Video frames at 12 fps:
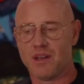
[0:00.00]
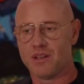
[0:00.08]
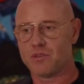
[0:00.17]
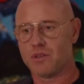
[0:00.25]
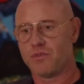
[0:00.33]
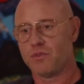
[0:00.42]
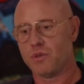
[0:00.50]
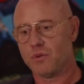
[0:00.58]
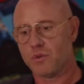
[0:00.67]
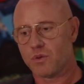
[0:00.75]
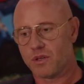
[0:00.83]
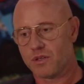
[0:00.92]
So if
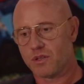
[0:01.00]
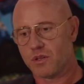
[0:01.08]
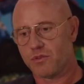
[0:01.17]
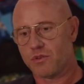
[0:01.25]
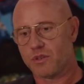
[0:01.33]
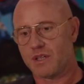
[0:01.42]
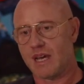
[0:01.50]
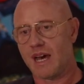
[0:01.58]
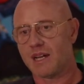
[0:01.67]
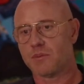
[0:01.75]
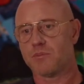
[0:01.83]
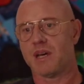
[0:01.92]
you're going to go for the
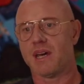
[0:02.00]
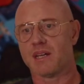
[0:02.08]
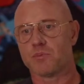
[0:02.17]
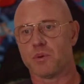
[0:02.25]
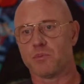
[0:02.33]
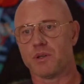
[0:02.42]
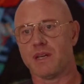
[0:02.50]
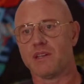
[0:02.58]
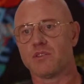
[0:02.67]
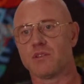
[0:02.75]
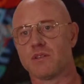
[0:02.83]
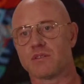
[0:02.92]
unbanked
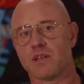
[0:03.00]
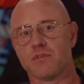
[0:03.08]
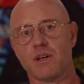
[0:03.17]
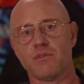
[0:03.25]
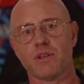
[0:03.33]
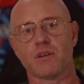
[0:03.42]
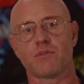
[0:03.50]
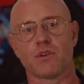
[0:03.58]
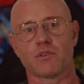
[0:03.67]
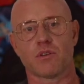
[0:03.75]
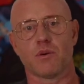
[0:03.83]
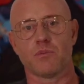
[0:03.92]
population in South Africa, for
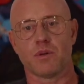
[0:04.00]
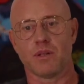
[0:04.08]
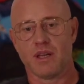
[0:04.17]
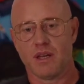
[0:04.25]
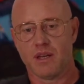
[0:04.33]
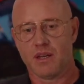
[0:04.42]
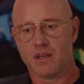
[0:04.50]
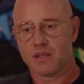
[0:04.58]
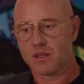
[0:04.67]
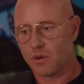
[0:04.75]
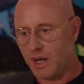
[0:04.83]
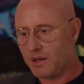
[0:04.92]
example,
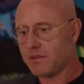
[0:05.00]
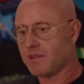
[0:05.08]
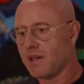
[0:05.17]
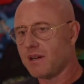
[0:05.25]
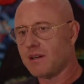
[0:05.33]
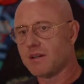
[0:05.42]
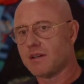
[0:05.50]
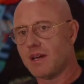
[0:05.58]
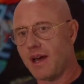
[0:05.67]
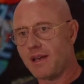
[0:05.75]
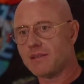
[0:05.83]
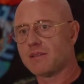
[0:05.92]
go out there,
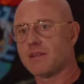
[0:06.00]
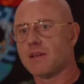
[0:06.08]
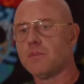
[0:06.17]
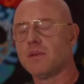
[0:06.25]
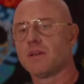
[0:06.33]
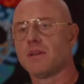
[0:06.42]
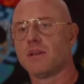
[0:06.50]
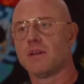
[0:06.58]
ask them,